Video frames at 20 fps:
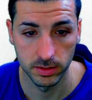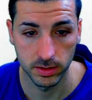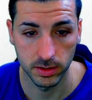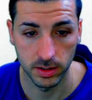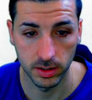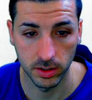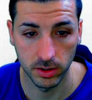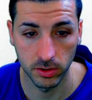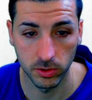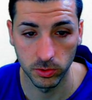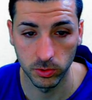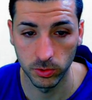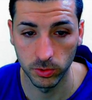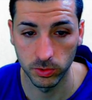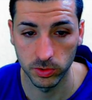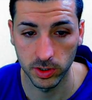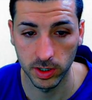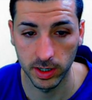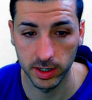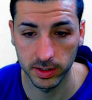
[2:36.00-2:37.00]
go to
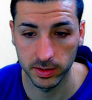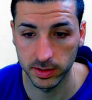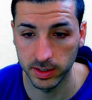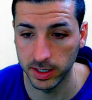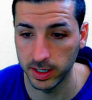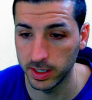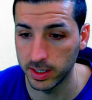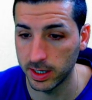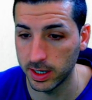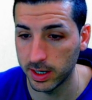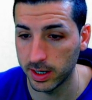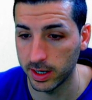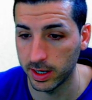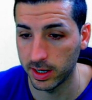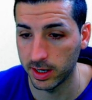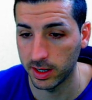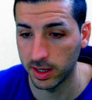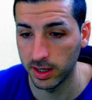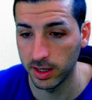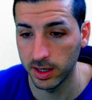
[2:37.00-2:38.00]
select data, and
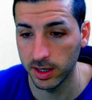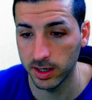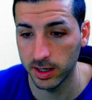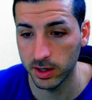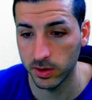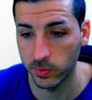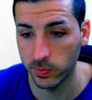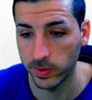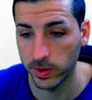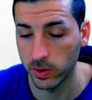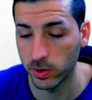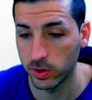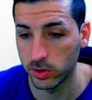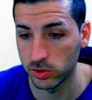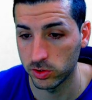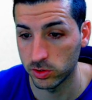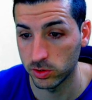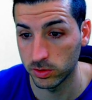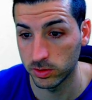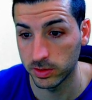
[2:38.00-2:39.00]
here on the
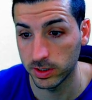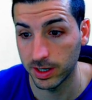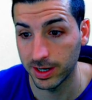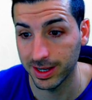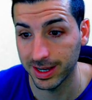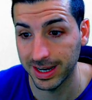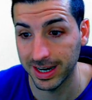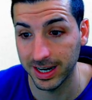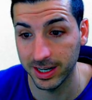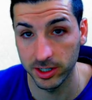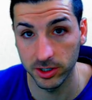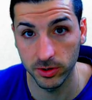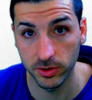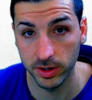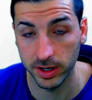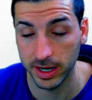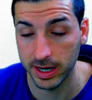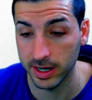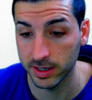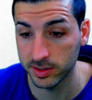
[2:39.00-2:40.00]
horizontal
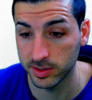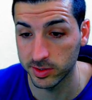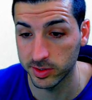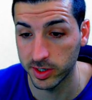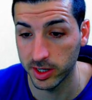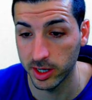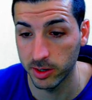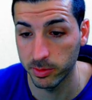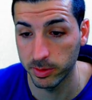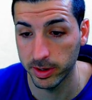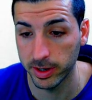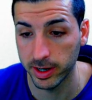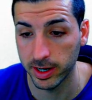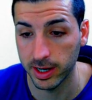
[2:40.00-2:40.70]
category axis label,